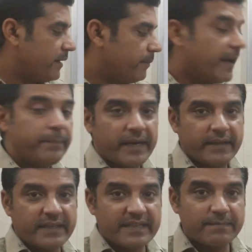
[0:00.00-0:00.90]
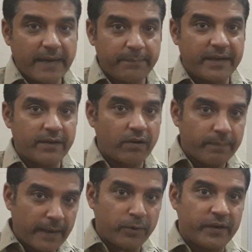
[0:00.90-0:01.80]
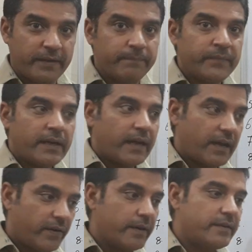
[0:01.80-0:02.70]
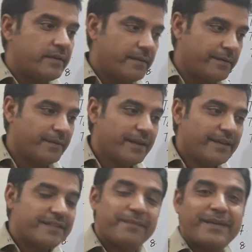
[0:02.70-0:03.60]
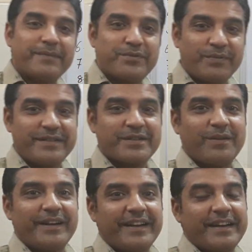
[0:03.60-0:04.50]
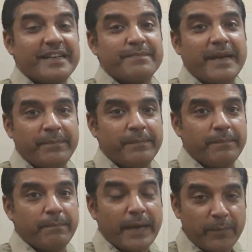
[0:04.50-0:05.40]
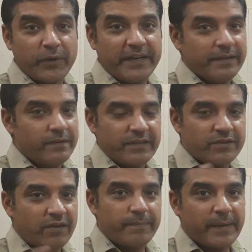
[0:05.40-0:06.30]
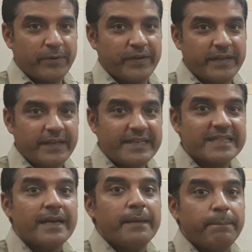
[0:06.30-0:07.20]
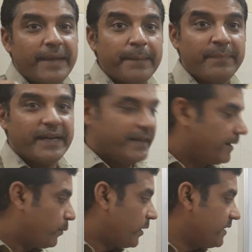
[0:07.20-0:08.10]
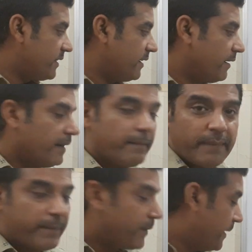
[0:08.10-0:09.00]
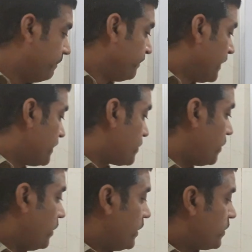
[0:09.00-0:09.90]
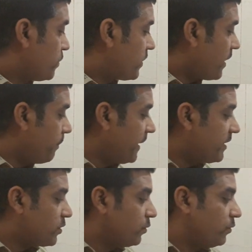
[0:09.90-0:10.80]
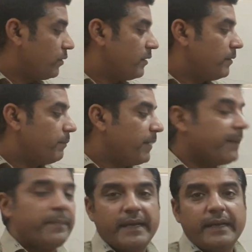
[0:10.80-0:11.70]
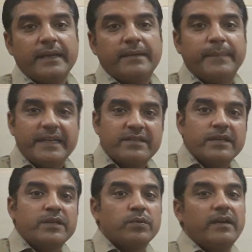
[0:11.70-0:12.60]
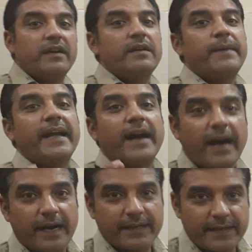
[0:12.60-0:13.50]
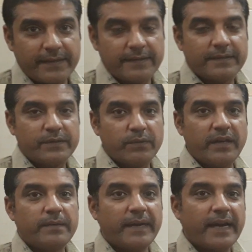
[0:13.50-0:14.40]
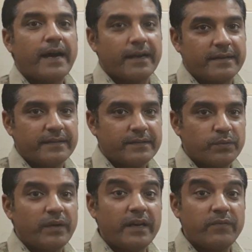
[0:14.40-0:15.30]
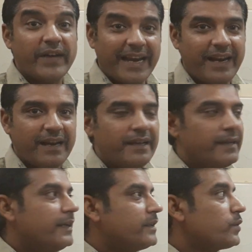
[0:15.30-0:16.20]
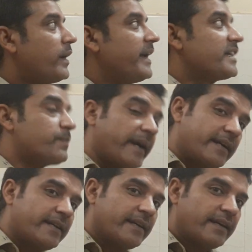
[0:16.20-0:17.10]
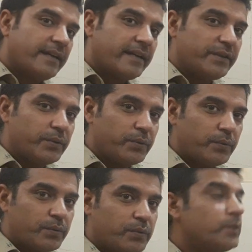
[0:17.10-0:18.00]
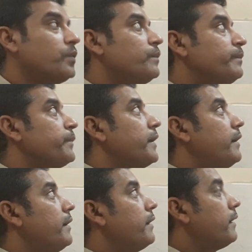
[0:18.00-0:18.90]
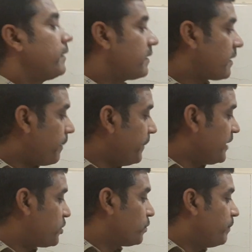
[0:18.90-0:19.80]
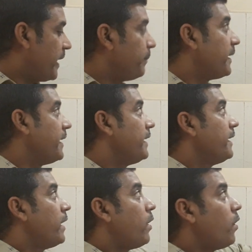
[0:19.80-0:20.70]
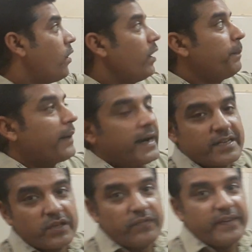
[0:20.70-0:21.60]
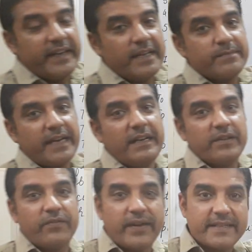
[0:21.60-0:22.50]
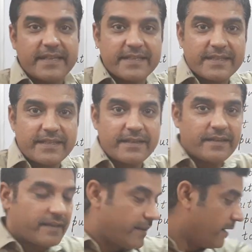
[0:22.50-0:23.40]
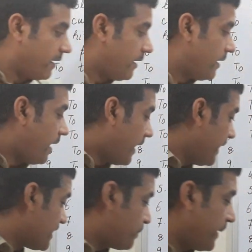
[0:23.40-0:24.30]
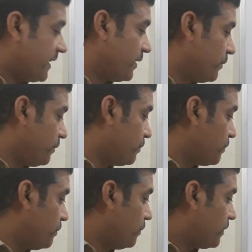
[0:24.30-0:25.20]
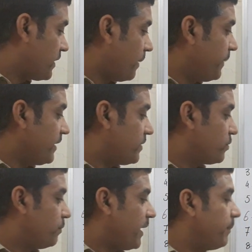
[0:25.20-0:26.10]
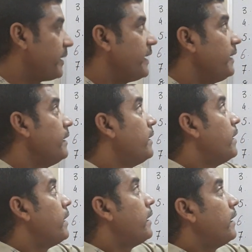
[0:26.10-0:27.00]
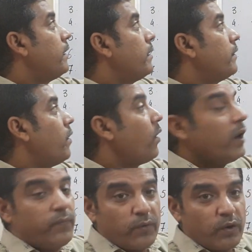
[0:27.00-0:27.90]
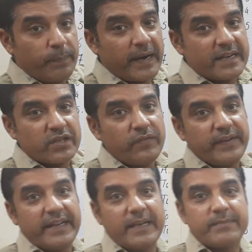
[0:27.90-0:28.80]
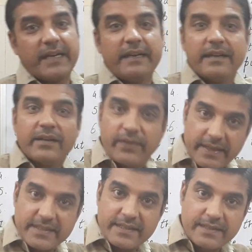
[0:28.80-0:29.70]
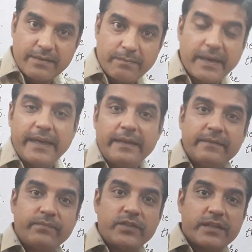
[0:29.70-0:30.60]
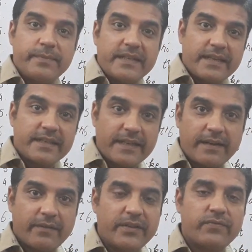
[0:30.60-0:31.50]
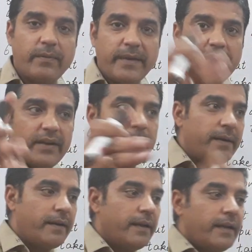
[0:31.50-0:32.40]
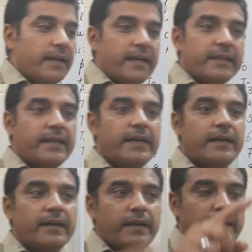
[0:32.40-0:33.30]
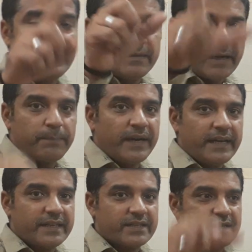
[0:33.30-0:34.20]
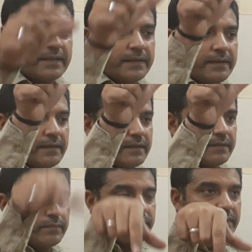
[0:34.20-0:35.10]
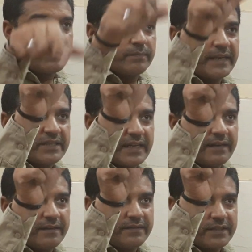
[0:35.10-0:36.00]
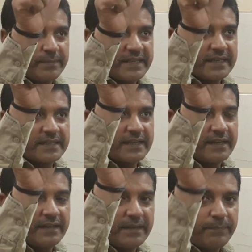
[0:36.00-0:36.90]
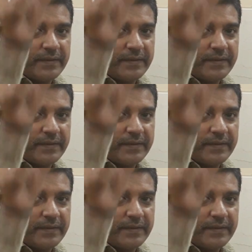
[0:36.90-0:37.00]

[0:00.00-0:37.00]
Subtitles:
Memory. This is memory, not memory. I've heard sometimes students calling it as memory. No, it's not memory. It's memory. What is it? Memory. So to commit to memory means to learn by heart. To learn by heart. To learn well. So I expect you to commit to memory all parts of idioms and phrases. I expect you to commit to memory all 4 parts of idioms and phrases by Jasbir Singh sir, which will be available in the in my playlist on my channel Jasbir Singh sir.